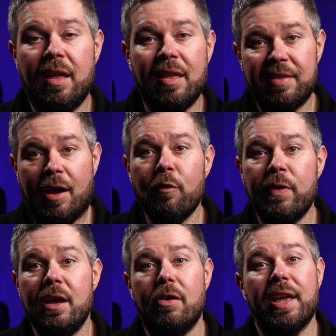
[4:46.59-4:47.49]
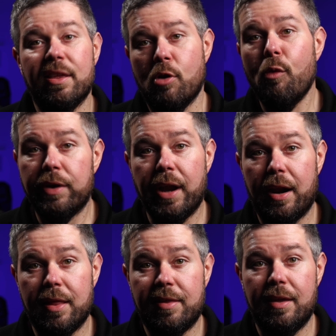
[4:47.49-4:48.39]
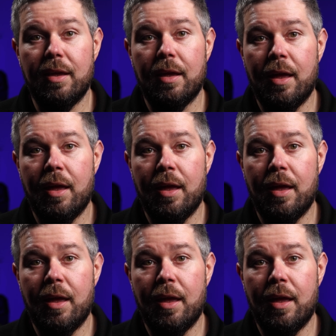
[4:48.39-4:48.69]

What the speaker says: Self-healing is not redundancy.